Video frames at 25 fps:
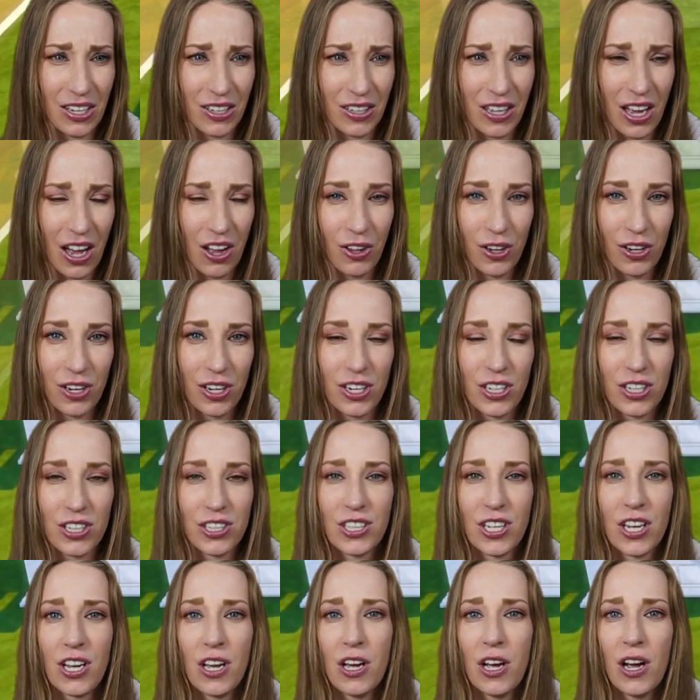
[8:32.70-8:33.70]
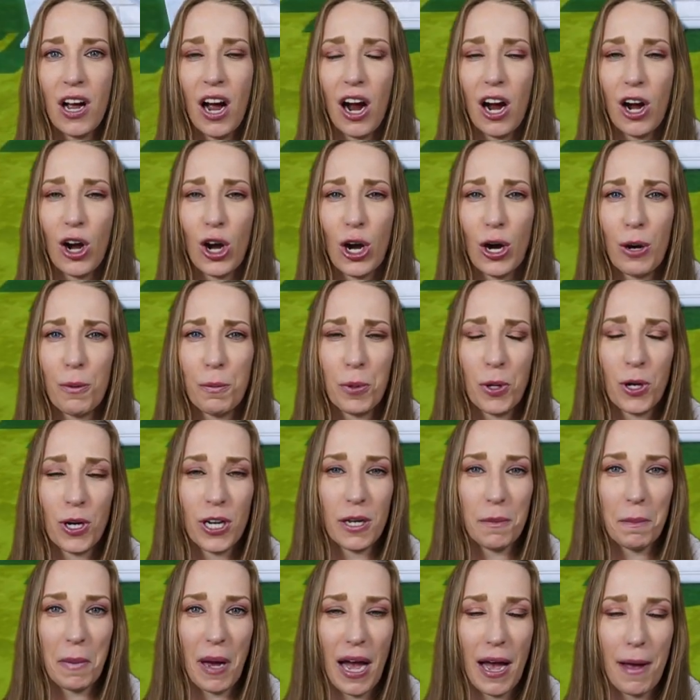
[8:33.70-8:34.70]
colors are
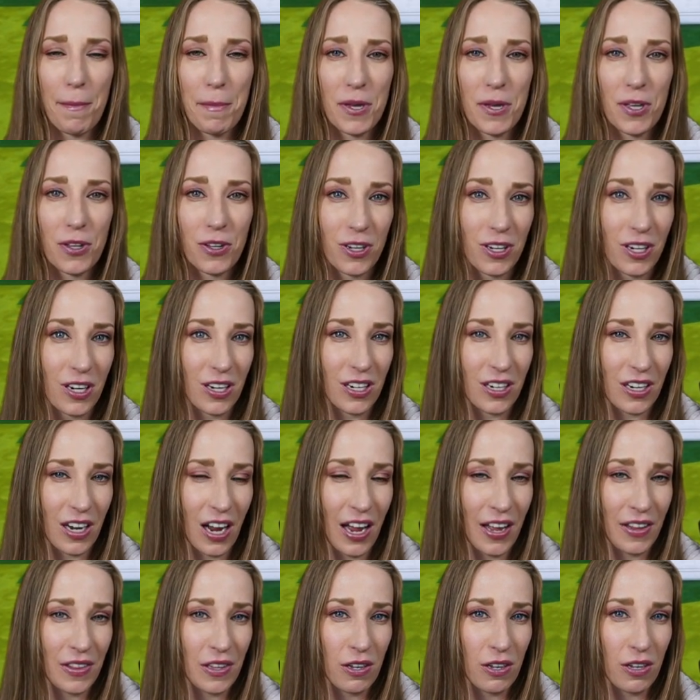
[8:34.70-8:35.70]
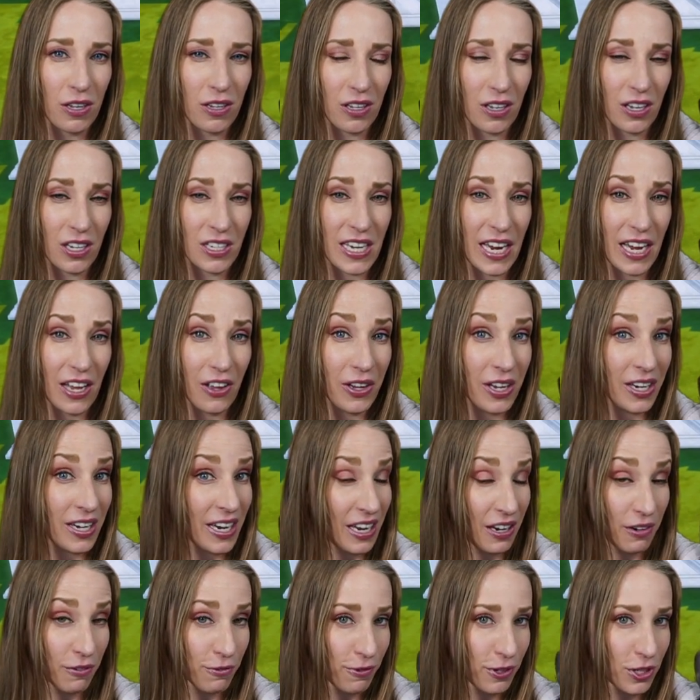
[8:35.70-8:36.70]
pretty popular on the Italian
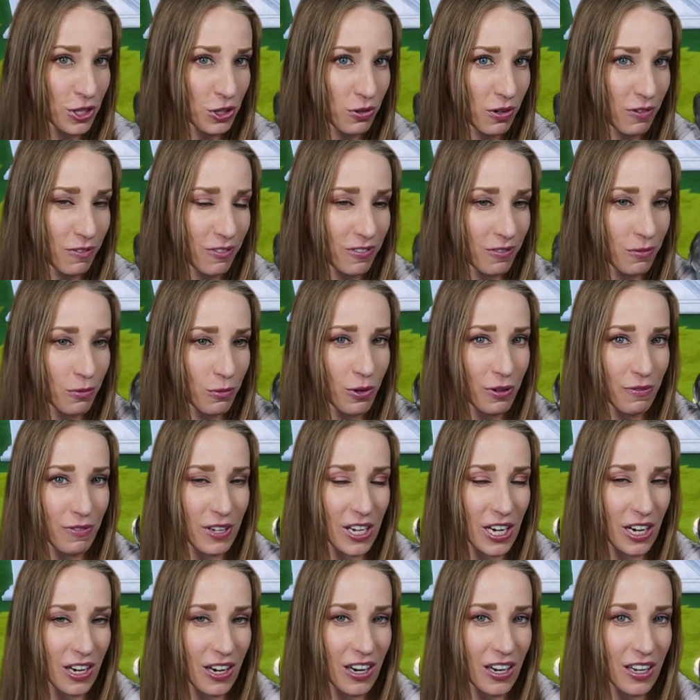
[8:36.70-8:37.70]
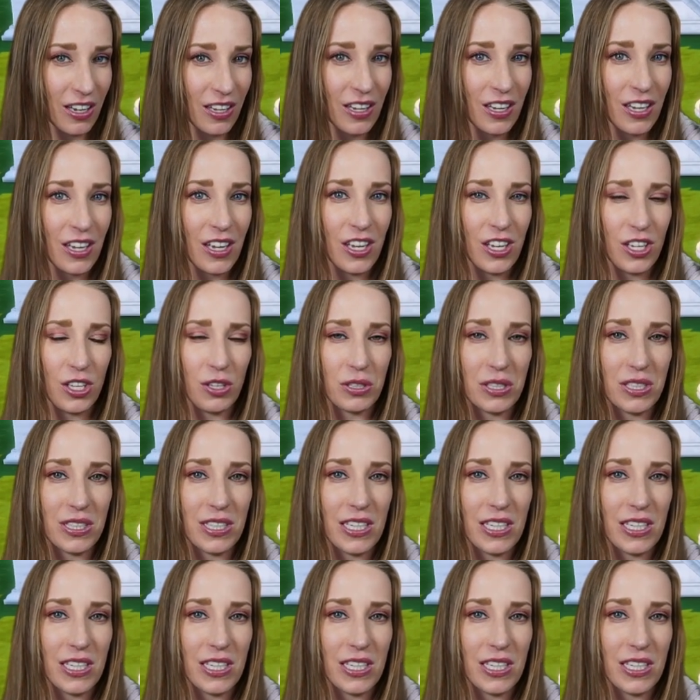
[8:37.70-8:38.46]
and French Riviera. You'll see